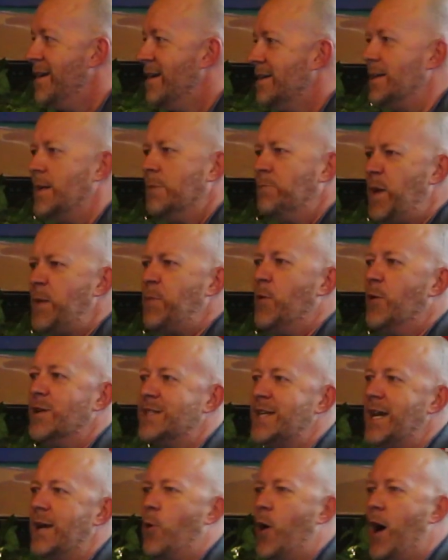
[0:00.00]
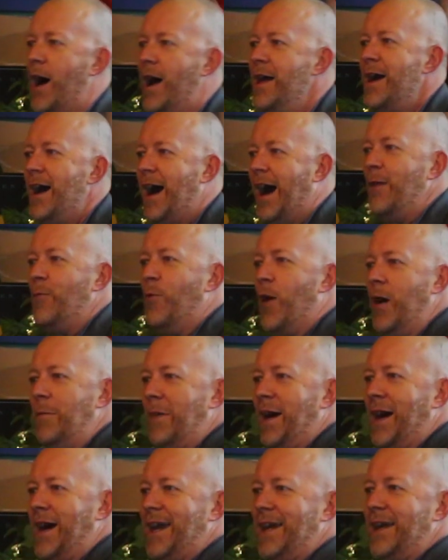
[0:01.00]
Yeah, people are saying, well, I want
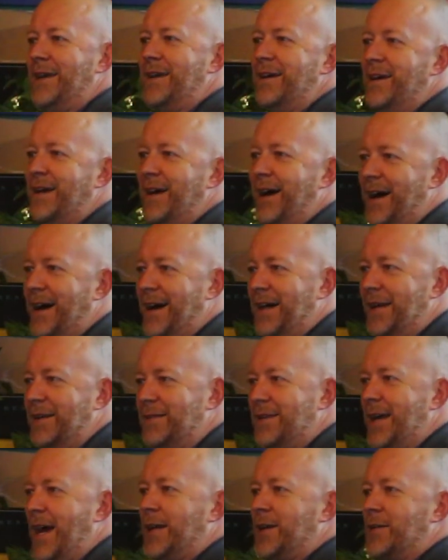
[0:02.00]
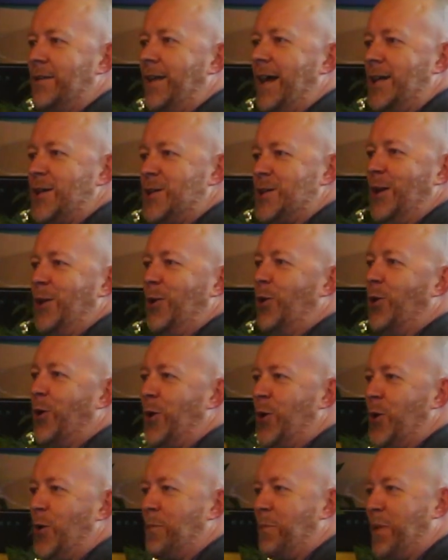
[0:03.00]
my uh, debt collection
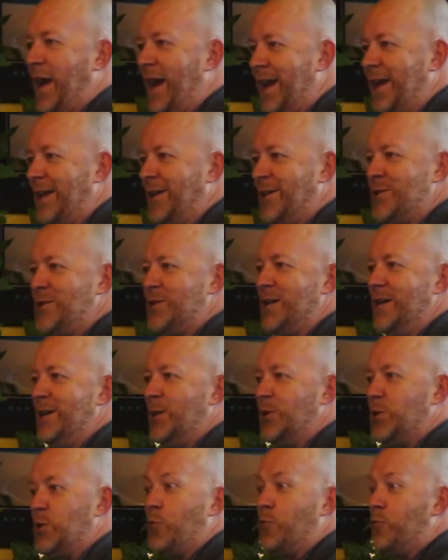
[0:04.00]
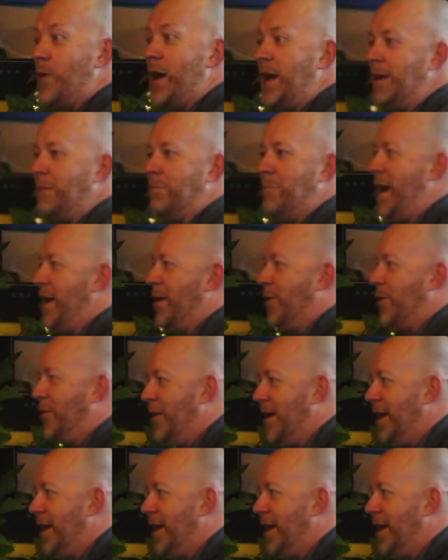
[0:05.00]
lawyer page to rank better.